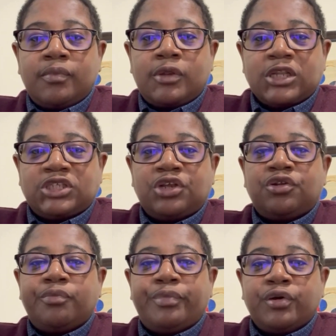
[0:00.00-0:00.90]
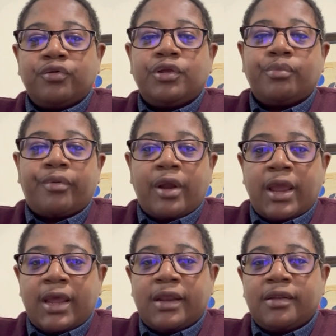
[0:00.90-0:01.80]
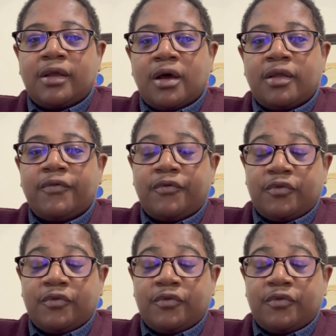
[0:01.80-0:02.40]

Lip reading: continue to build your brand if you